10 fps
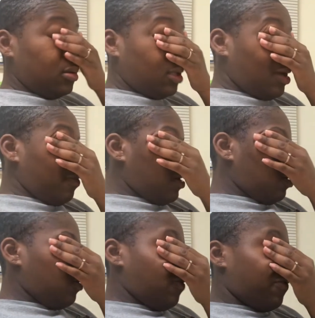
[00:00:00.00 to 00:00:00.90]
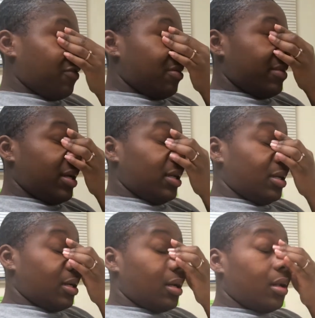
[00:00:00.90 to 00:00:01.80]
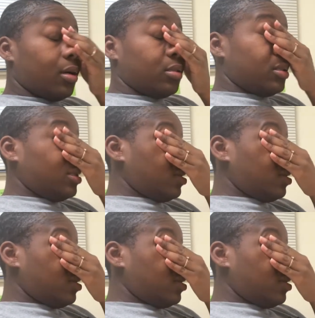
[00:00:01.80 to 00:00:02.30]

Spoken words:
Like, my uniform ain't in the closet,